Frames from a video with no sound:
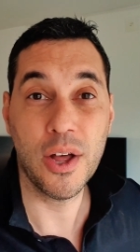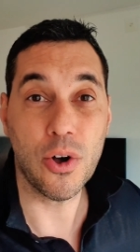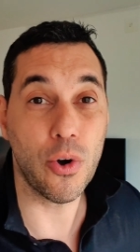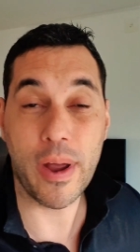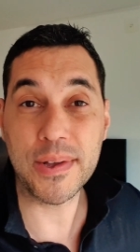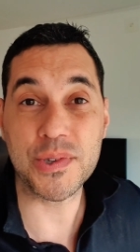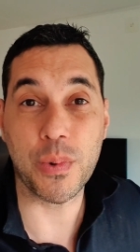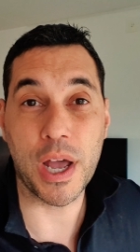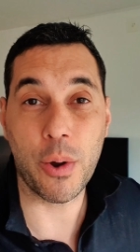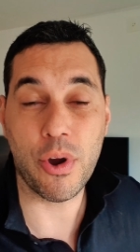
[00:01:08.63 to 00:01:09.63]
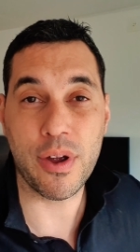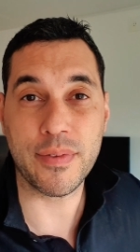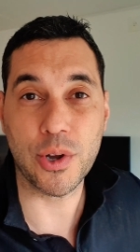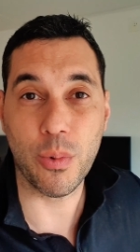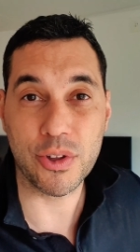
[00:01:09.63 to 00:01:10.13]
or elsewhere, wherever
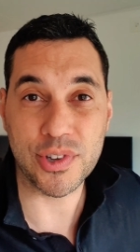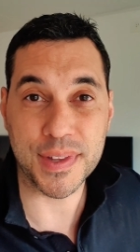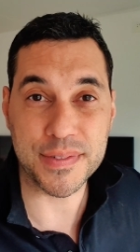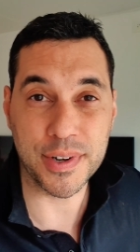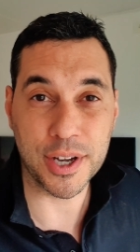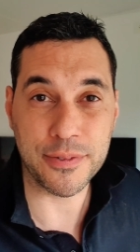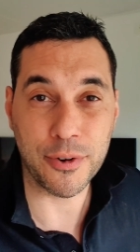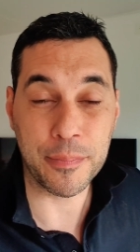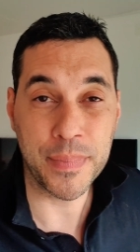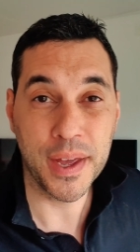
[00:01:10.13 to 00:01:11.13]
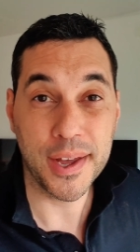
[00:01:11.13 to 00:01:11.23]
you're watching this video from?